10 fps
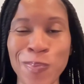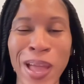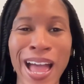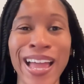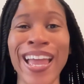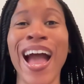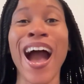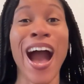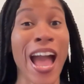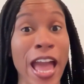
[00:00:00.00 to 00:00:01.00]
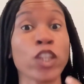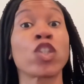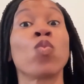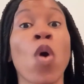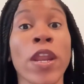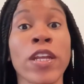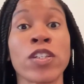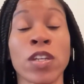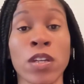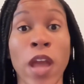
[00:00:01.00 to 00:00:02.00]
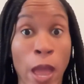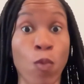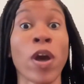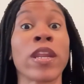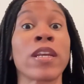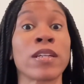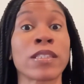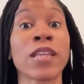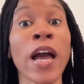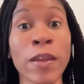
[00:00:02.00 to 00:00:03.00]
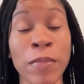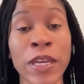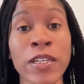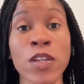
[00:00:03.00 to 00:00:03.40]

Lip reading: back, I wanted an assignment